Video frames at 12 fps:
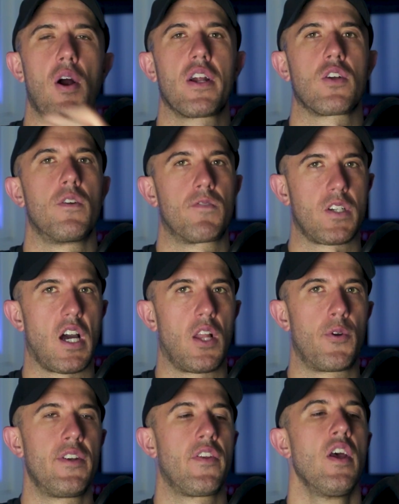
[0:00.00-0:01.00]
particle for
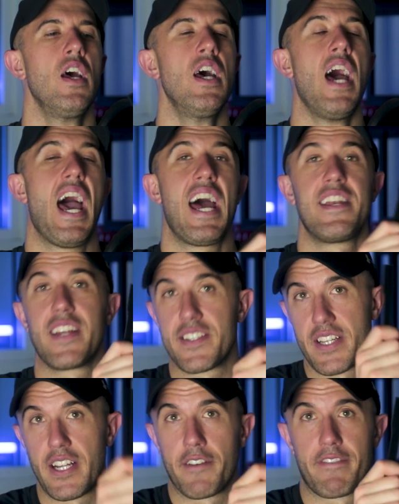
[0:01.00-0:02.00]
colorant and
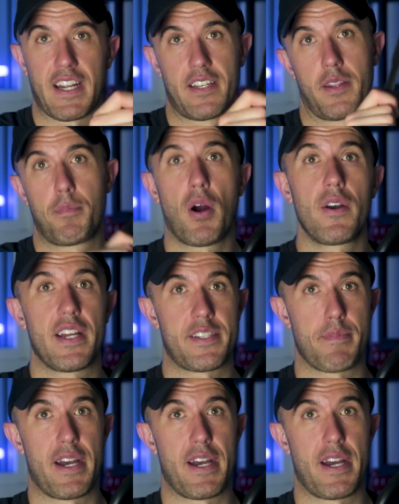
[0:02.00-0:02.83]
doesn't affect the part as